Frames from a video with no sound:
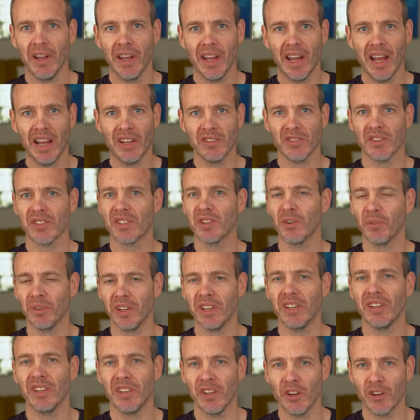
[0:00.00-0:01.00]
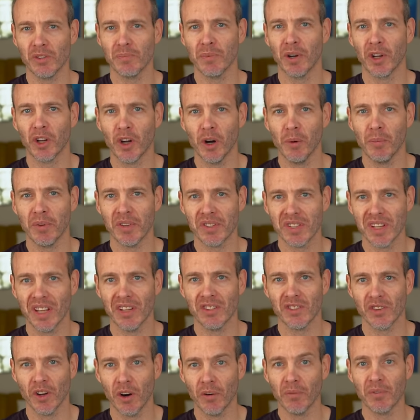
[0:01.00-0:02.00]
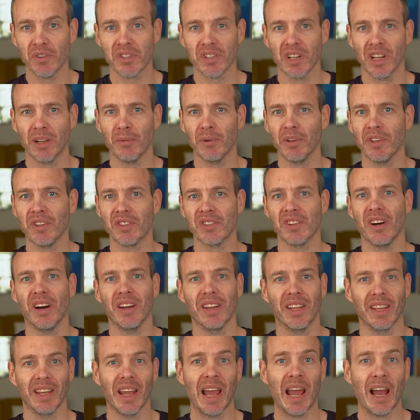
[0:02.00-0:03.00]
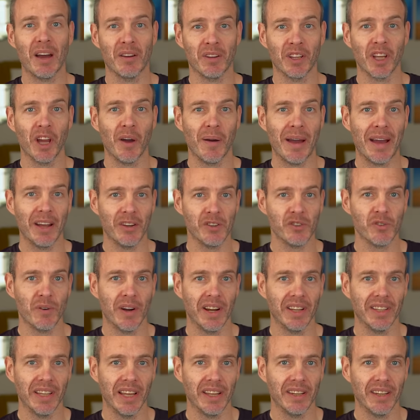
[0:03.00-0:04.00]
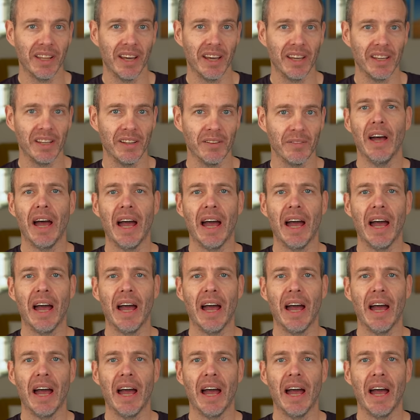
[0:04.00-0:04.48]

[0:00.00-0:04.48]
Hence, I still need to use my common sense, obviously, when deciding how to go out and train that day.